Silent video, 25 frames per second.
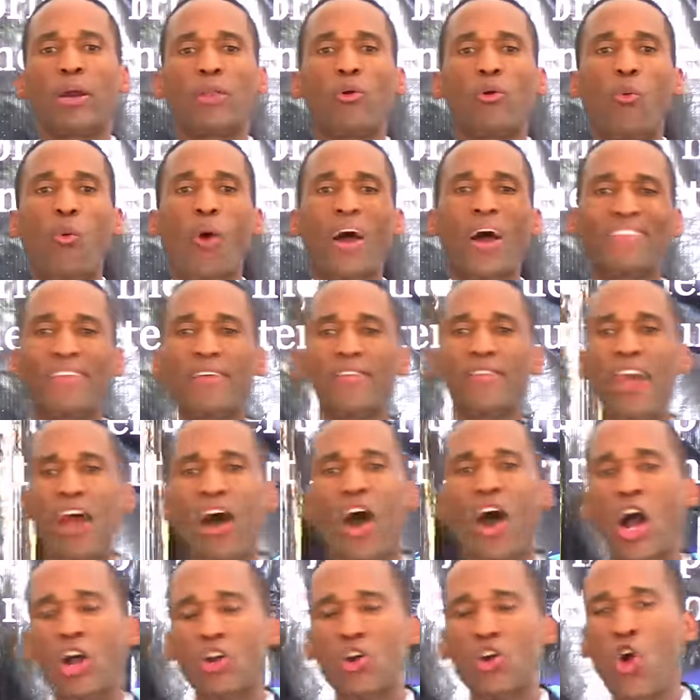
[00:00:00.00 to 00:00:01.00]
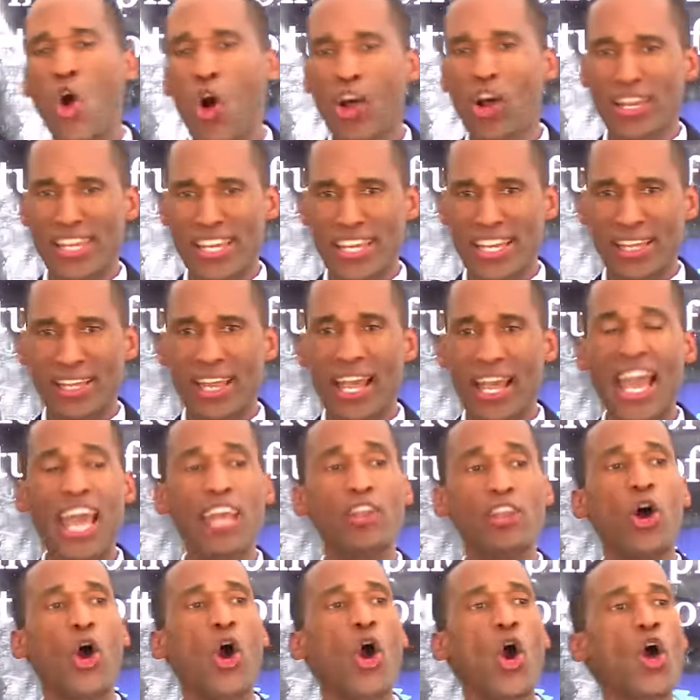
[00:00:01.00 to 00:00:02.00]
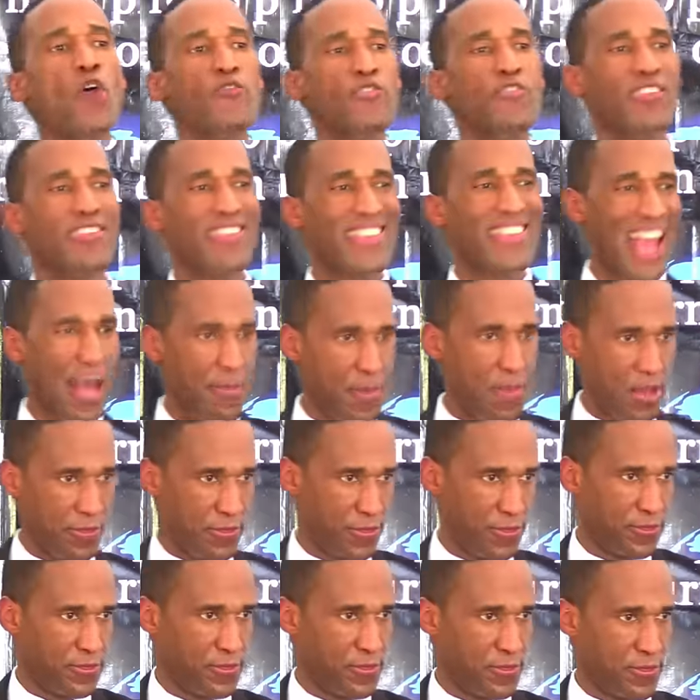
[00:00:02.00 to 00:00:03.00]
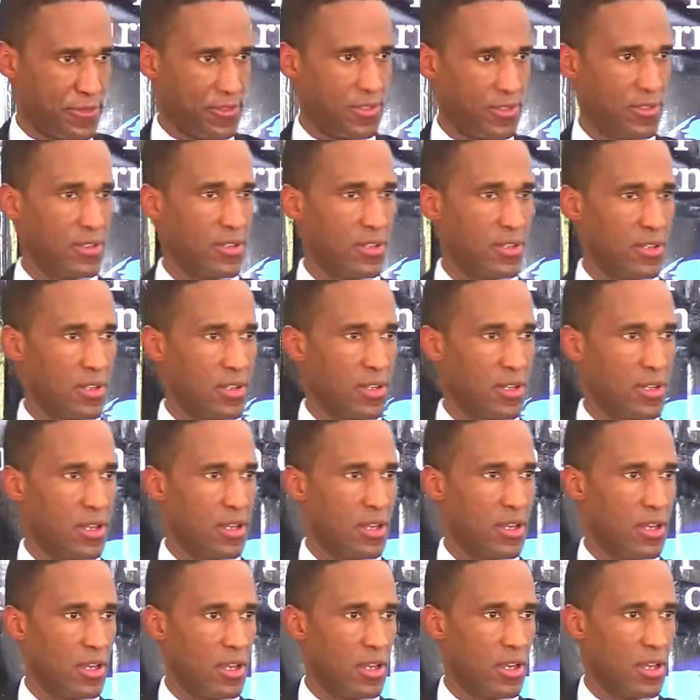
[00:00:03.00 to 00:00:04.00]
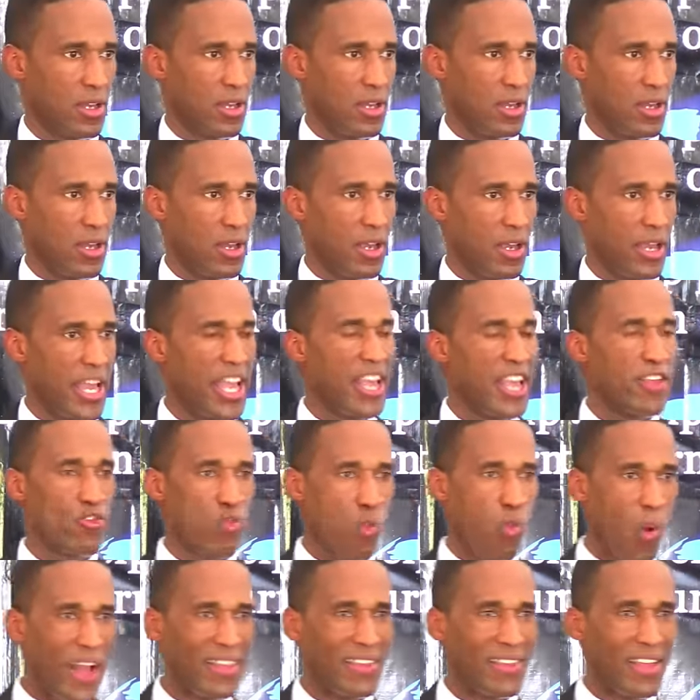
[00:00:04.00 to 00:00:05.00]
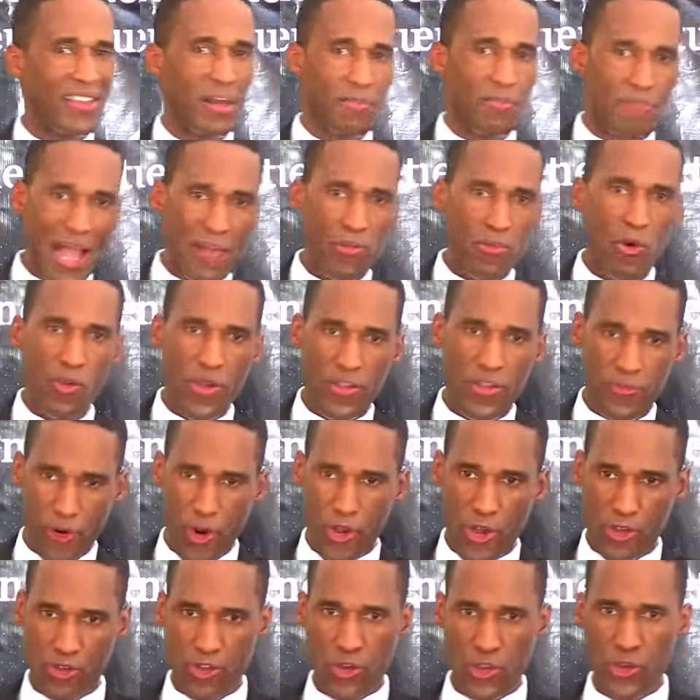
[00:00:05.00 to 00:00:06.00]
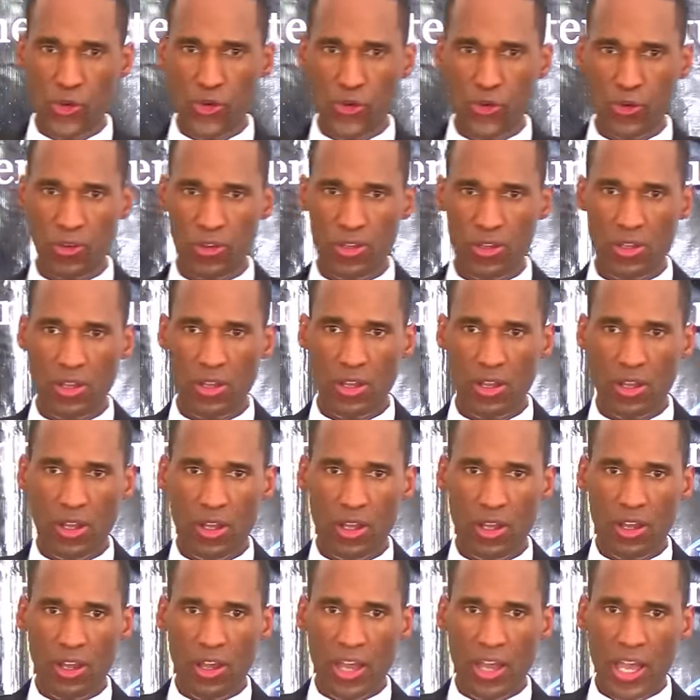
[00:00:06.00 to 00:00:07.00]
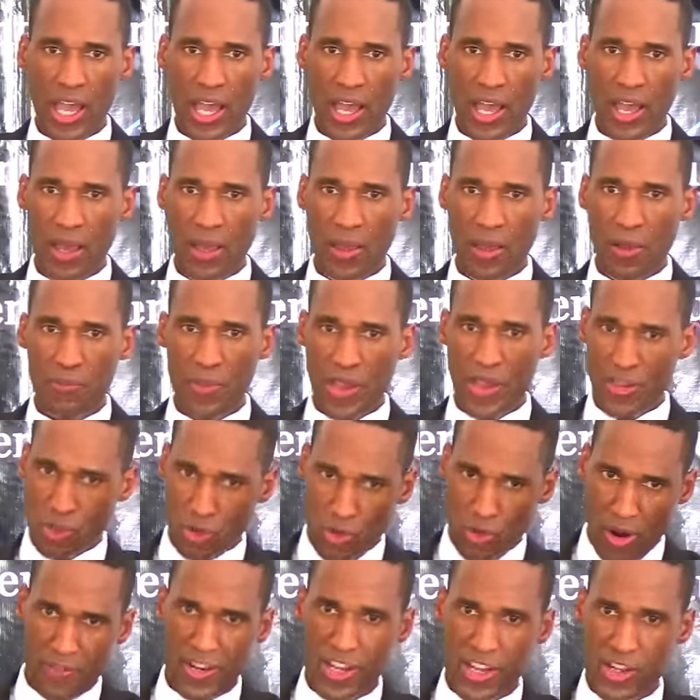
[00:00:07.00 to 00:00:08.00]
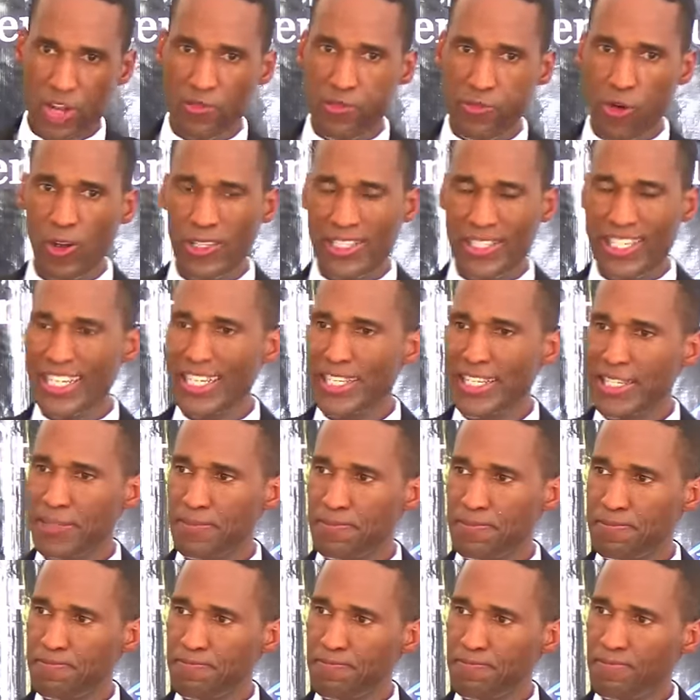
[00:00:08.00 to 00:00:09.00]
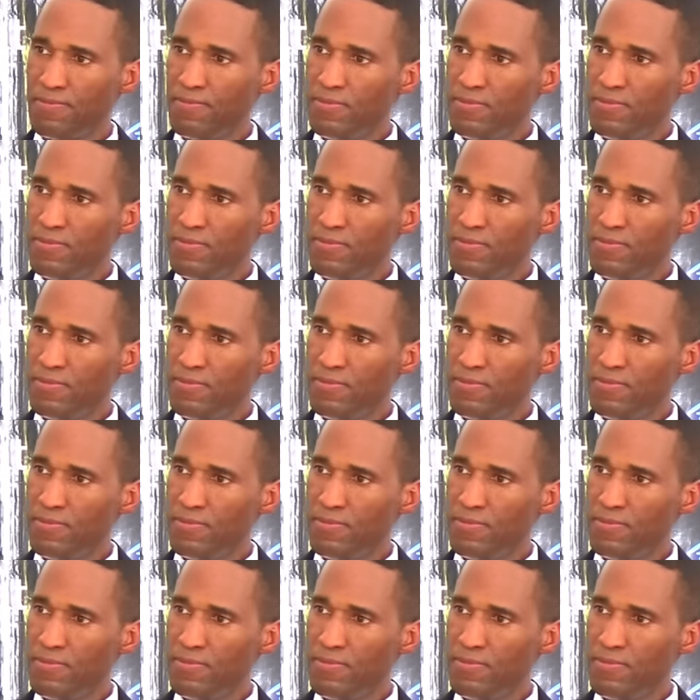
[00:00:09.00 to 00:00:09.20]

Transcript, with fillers: But what they are calling an earth Sabbath is what the Bible refers to based on Revelation 14.